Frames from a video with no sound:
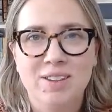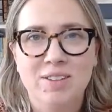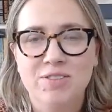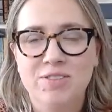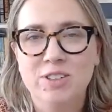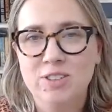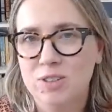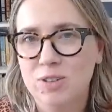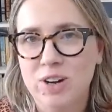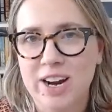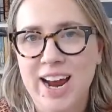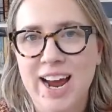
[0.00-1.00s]
the first
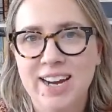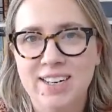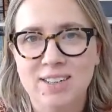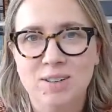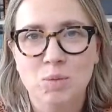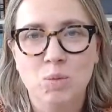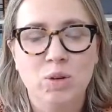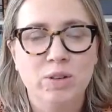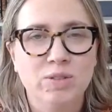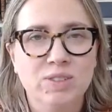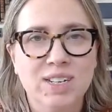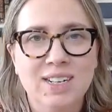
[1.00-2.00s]
thought I had and what
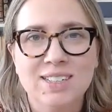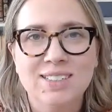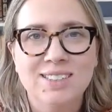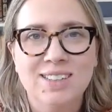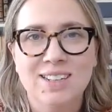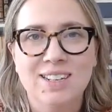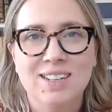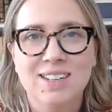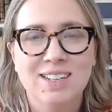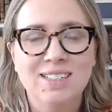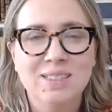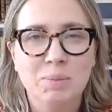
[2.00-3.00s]
you've said is that
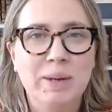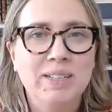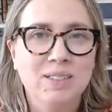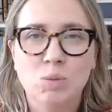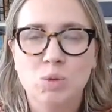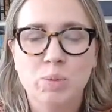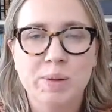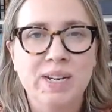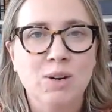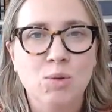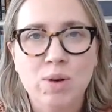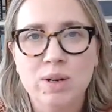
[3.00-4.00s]
these spaces would be
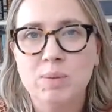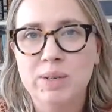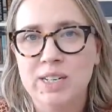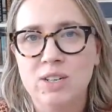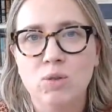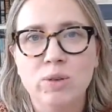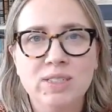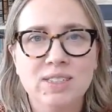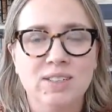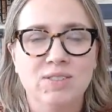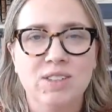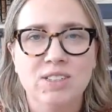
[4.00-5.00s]
incredibly
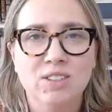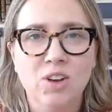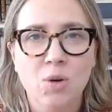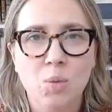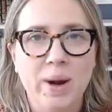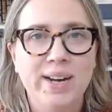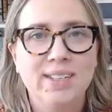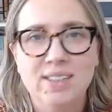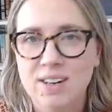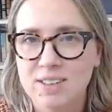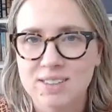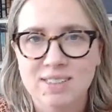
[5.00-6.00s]
noisy if there's no way to
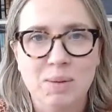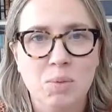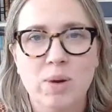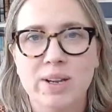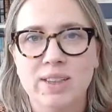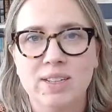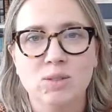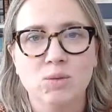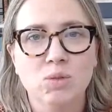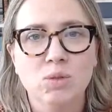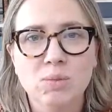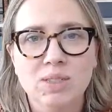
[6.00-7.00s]
kind of separate these
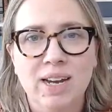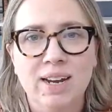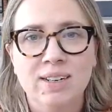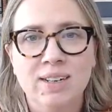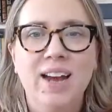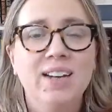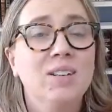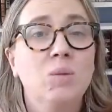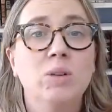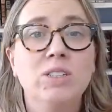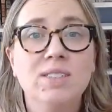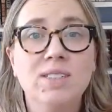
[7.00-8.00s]
rooms out. Anika,
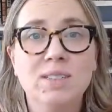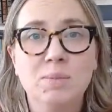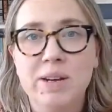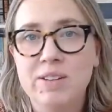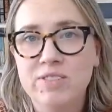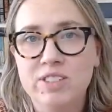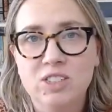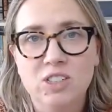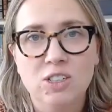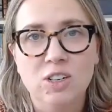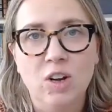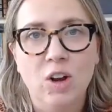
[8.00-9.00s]
what does this mean for student